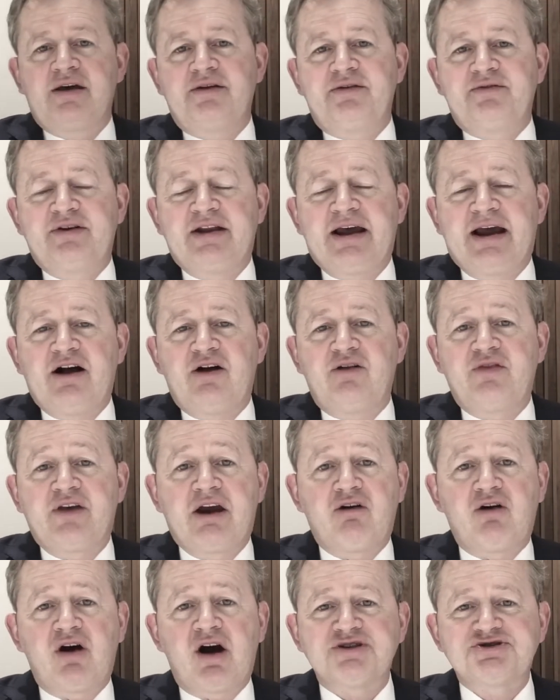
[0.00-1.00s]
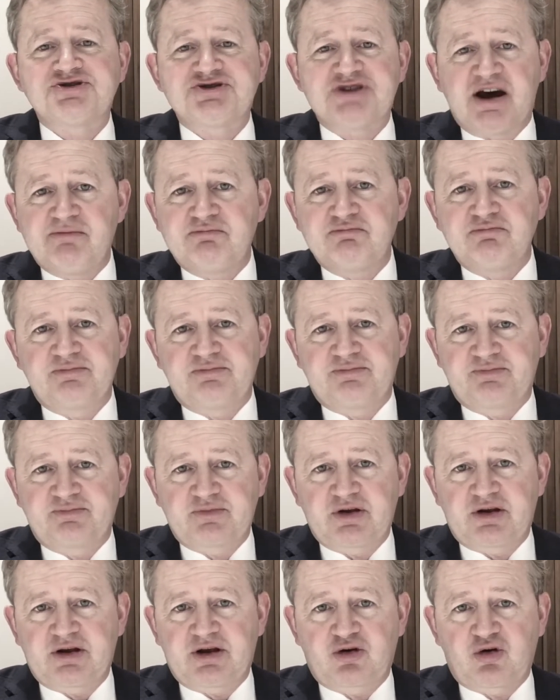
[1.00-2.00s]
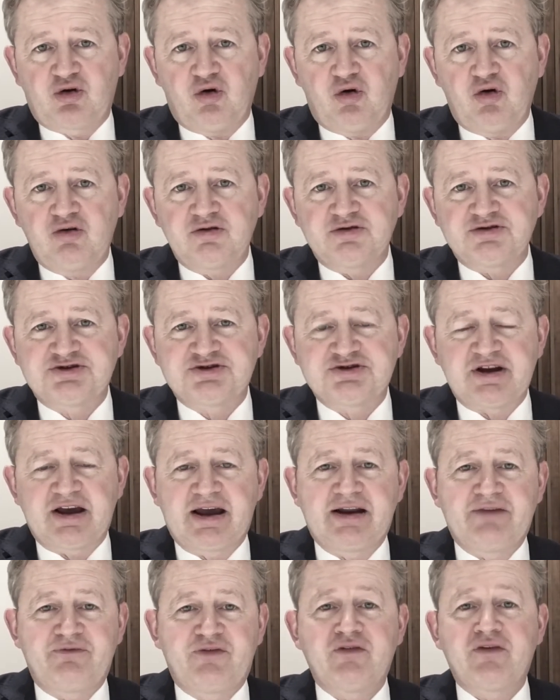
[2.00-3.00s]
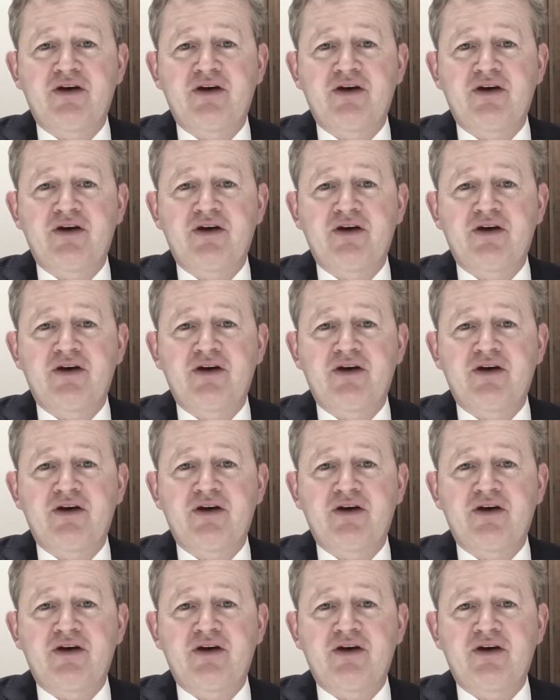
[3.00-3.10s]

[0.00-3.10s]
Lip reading: Now, there are some courts, and if you've